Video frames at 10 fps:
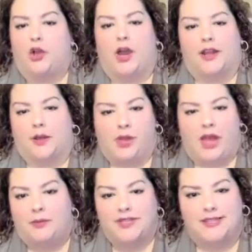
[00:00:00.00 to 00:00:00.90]
You got to
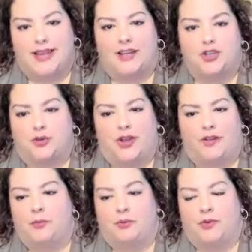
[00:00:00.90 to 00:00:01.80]
comply with the statute and you
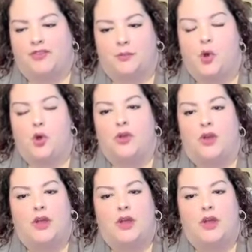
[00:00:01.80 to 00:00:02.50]
have to be reasonable.